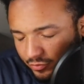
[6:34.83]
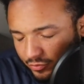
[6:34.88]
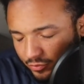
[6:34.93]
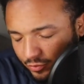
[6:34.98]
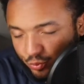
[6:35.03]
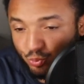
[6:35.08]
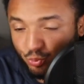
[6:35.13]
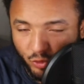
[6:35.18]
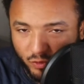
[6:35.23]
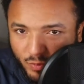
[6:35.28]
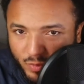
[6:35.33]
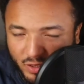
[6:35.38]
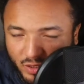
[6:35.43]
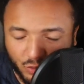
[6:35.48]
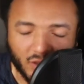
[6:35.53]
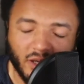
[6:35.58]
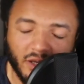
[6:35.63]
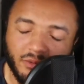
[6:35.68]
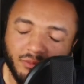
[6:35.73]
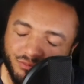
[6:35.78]
we've been through
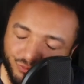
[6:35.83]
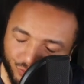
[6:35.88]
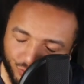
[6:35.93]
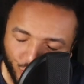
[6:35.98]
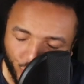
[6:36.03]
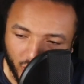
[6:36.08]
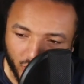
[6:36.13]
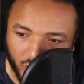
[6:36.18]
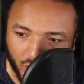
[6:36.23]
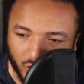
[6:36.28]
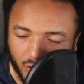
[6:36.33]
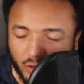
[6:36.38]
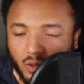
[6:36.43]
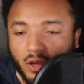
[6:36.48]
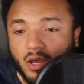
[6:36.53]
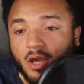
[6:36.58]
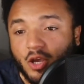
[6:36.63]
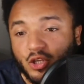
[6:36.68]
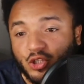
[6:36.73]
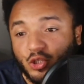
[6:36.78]
that. We already know.
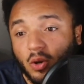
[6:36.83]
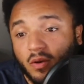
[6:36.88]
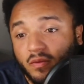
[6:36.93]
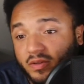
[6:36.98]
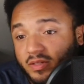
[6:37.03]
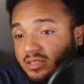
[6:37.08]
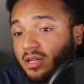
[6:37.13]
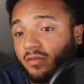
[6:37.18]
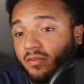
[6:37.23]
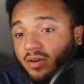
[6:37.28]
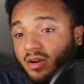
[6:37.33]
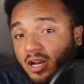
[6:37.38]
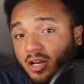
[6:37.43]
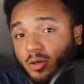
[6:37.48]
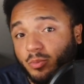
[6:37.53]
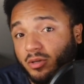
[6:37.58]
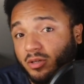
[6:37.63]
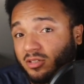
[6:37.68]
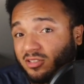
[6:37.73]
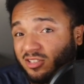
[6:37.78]
So, I've discovered
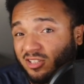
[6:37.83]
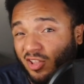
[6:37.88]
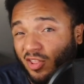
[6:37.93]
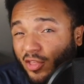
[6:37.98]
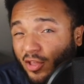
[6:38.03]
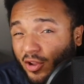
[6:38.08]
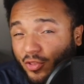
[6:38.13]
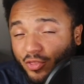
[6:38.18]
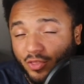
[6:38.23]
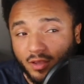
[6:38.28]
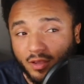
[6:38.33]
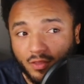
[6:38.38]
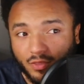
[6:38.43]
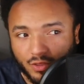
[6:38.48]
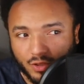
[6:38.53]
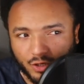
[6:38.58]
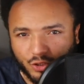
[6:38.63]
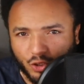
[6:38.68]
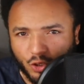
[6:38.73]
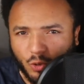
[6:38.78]
audiobooks. They're a thing.
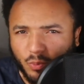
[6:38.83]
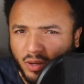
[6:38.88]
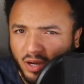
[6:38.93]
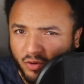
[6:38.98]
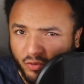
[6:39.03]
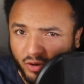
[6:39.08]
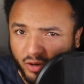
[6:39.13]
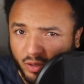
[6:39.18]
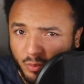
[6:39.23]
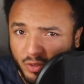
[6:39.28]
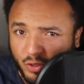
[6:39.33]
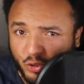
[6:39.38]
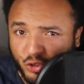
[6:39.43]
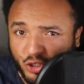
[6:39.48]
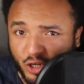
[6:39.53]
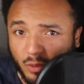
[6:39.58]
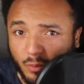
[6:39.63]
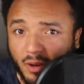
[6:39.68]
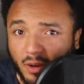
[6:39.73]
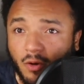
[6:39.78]
They're dope. I recommend you
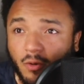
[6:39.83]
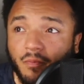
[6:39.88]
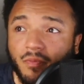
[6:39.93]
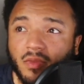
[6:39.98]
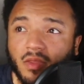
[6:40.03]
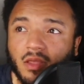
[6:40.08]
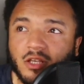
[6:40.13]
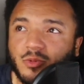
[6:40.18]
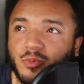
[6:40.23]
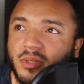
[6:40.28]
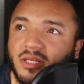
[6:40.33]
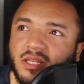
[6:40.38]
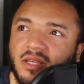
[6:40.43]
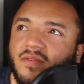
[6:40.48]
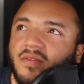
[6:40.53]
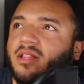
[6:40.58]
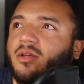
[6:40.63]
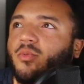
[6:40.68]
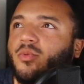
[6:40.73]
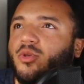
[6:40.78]
check them out.
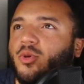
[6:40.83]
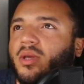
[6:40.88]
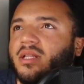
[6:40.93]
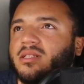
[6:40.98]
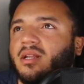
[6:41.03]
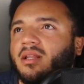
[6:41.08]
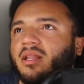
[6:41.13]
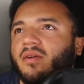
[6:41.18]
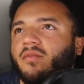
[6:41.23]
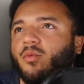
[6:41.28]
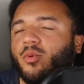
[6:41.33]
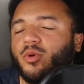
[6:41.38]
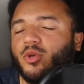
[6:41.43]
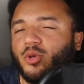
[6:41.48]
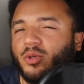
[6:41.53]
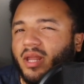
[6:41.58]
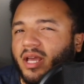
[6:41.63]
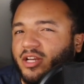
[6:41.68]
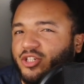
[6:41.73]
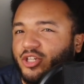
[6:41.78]
Specifically, when you get to the level where you
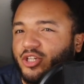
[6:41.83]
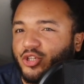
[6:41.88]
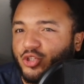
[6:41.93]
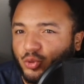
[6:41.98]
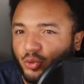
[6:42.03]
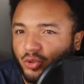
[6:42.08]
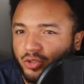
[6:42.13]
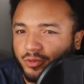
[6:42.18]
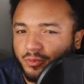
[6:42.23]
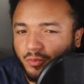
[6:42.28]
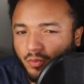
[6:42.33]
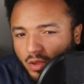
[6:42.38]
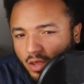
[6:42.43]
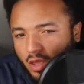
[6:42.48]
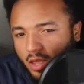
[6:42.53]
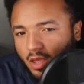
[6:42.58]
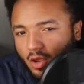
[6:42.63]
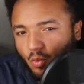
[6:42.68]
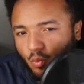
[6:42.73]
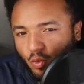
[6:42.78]
can actually enjoy them.
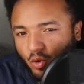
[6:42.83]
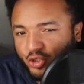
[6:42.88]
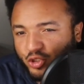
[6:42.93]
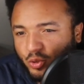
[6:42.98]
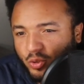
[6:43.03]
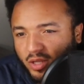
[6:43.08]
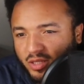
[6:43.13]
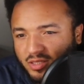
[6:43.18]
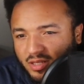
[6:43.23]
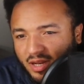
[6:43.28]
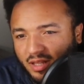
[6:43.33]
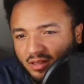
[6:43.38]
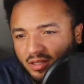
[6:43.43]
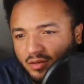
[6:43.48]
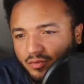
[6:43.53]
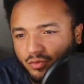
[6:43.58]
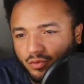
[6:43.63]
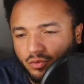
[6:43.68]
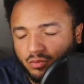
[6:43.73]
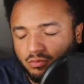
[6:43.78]
Once you get to that
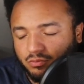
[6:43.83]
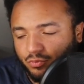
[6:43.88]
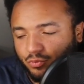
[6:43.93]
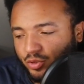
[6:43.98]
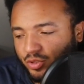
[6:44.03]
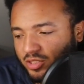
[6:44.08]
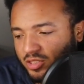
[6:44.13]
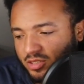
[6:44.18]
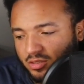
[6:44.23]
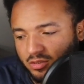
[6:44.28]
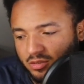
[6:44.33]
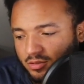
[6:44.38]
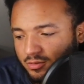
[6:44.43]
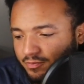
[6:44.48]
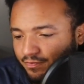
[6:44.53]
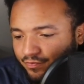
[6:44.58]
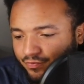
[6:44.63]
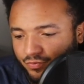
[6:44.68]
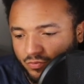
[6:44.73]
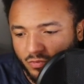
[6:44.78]
level, which is,
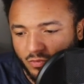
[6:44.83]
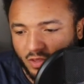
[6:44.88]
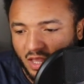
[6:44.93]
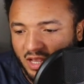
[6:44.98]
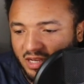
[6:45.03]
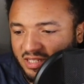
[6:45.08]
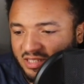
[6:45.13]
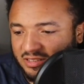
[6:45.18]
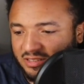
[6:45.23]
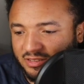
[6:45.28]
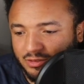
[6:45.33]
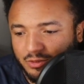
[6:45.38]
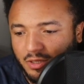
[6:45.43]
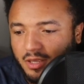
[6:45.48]
I guess,